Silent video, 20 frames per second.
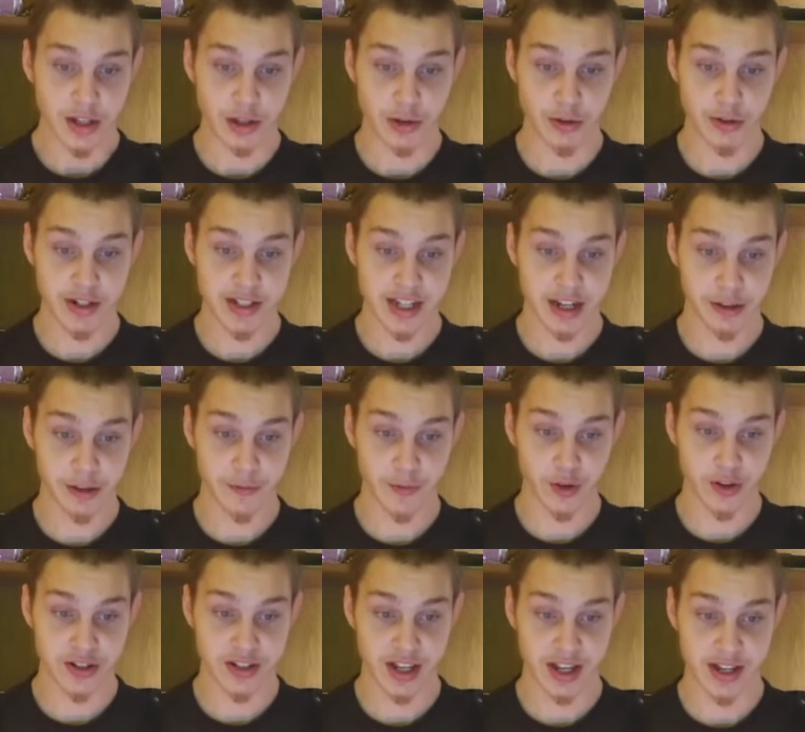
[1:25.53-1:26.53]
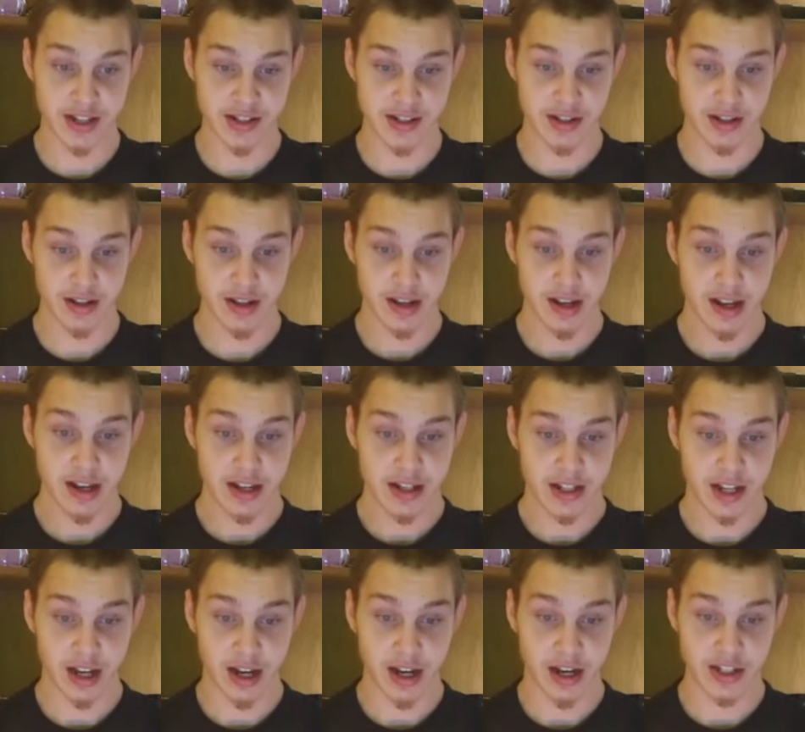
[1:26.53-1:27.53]
notice how the verse says,
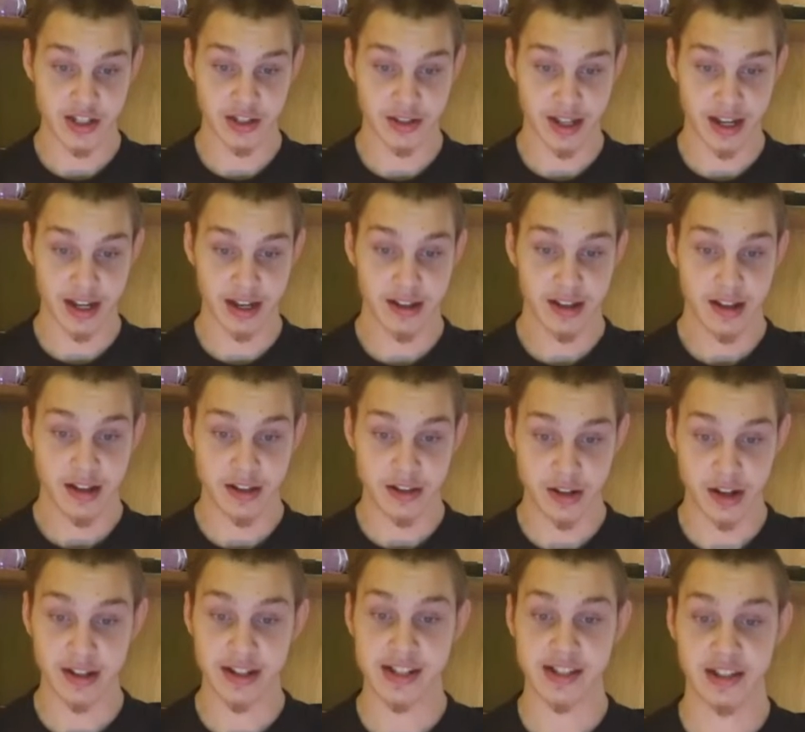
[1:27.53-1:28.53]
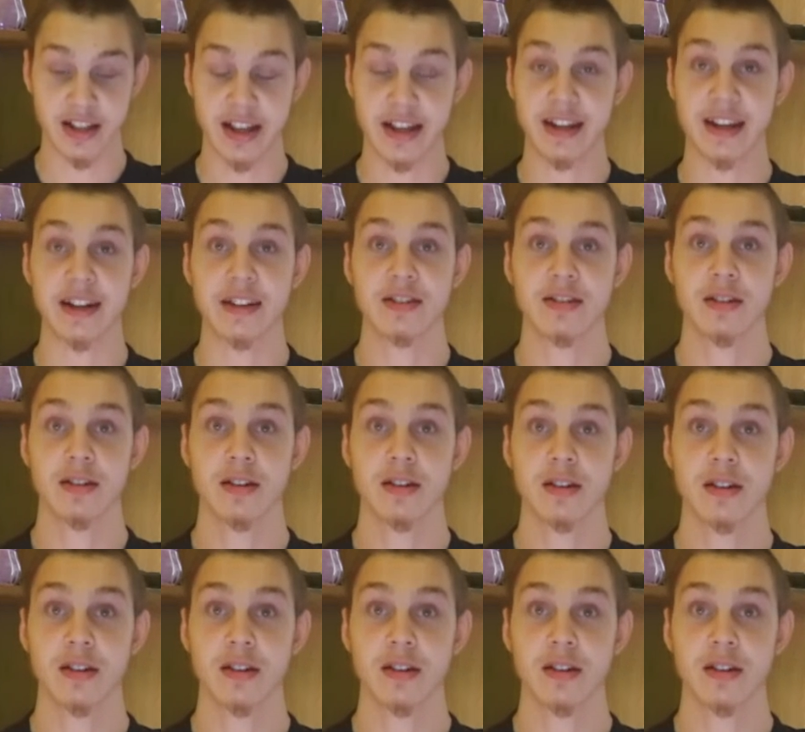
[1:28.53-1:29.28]
uh, so that none is like it.